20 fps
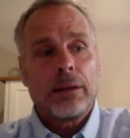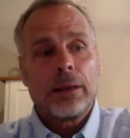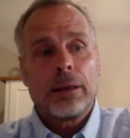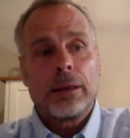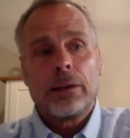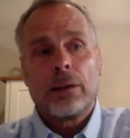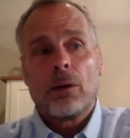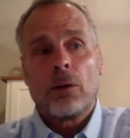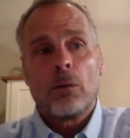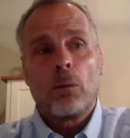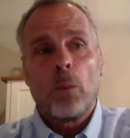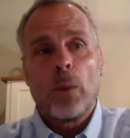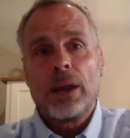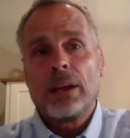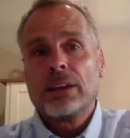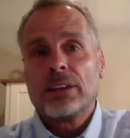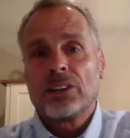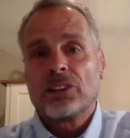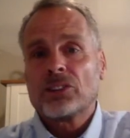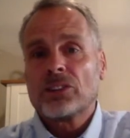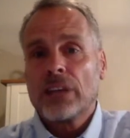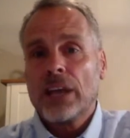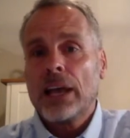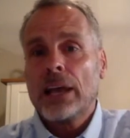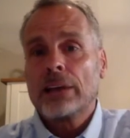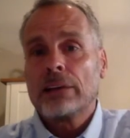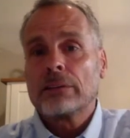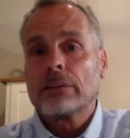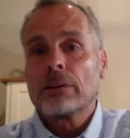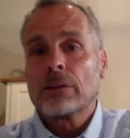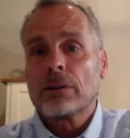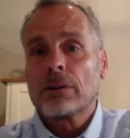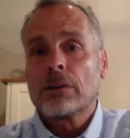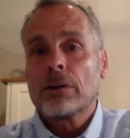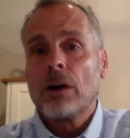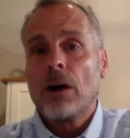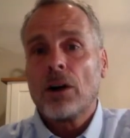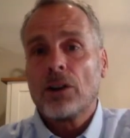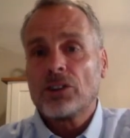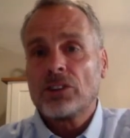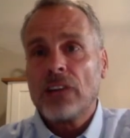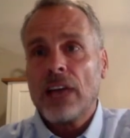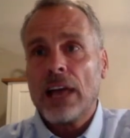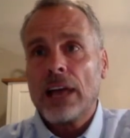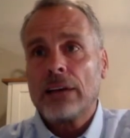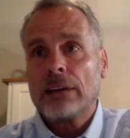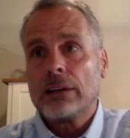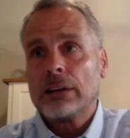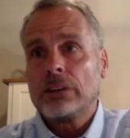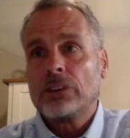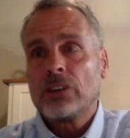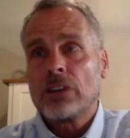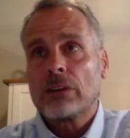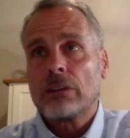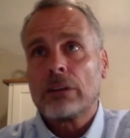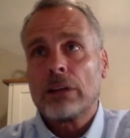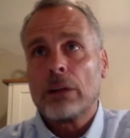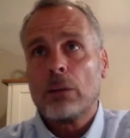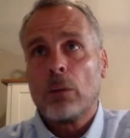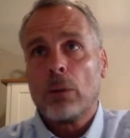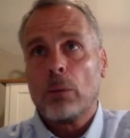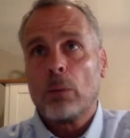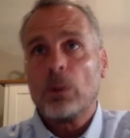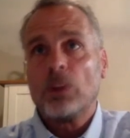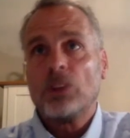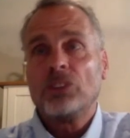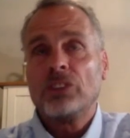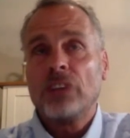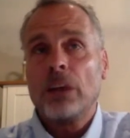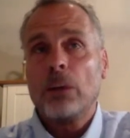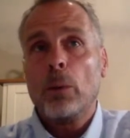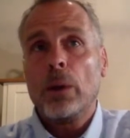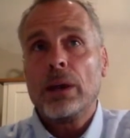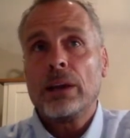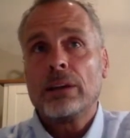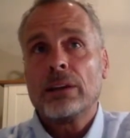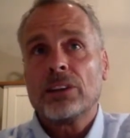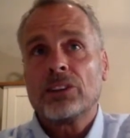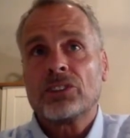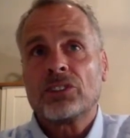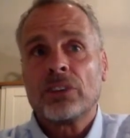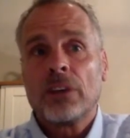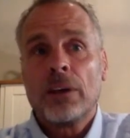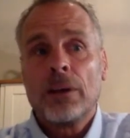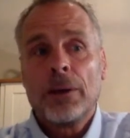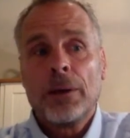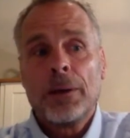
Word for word: you know, weakness can cause that. Generally, when we see weakness